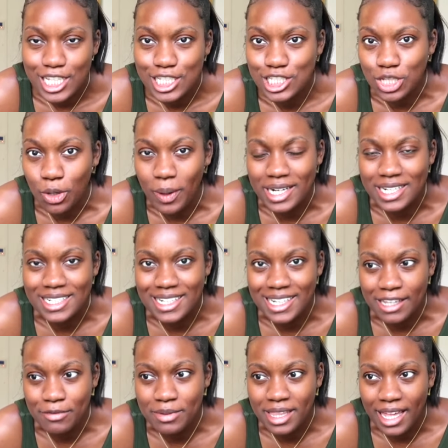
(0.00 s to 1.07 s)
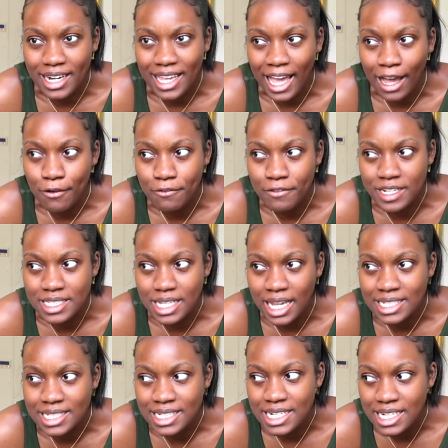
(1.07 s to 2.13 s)
So I didn't leave with any outfits.
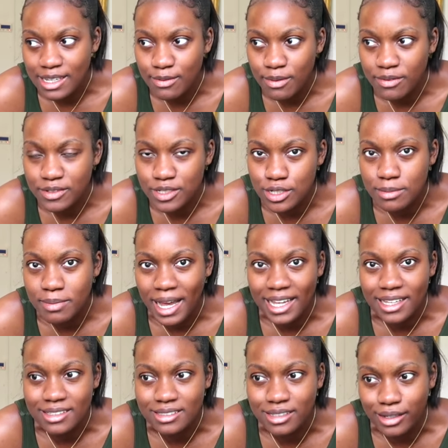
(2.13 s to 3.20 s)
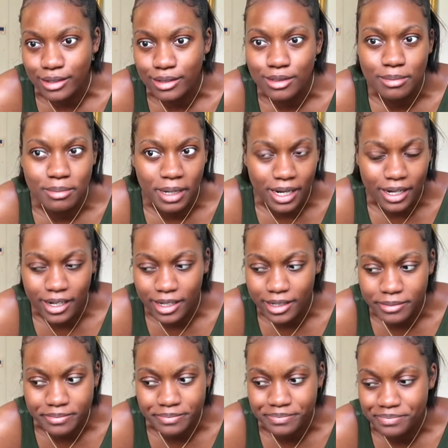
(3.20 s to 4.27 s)
I did leave with two bags though, but
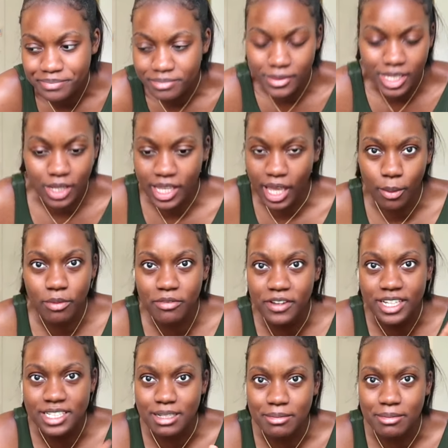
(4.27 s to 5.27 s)
yeah, we'll figure